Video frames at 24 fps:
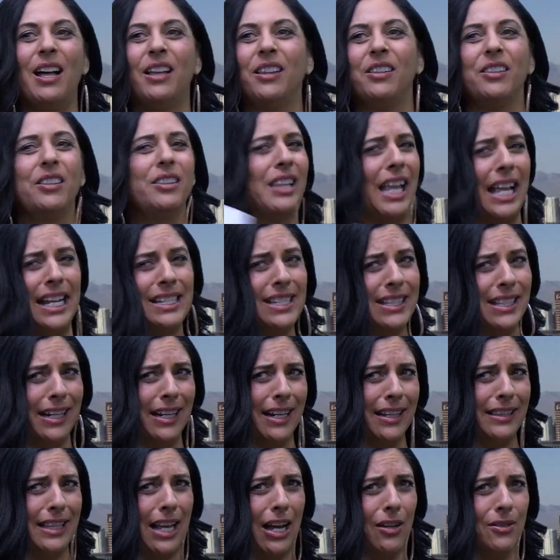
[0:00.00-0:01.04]
less than
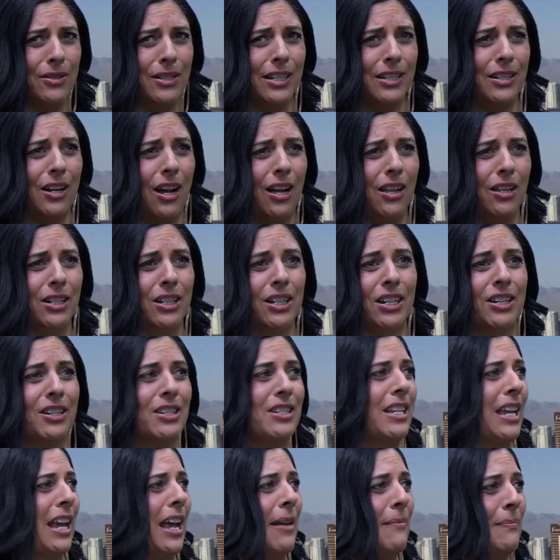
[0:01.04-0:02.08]

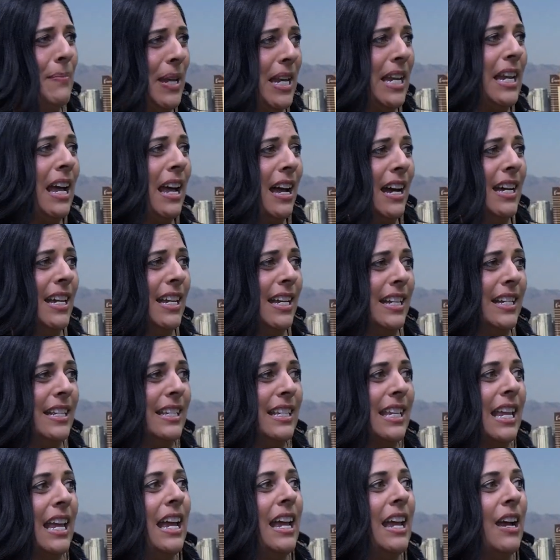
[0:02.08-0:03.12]
$1,000
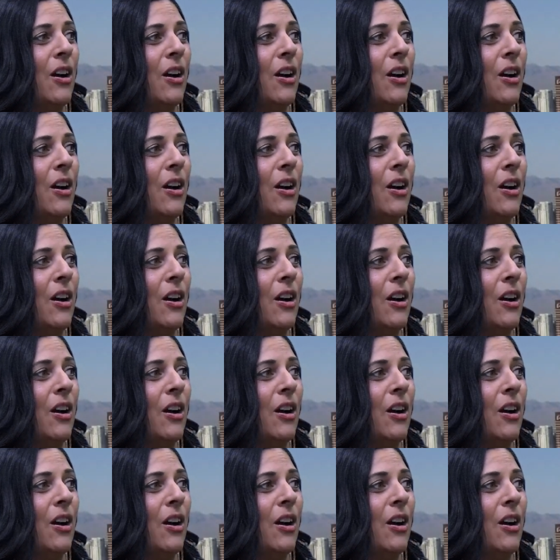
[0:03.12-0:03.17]
because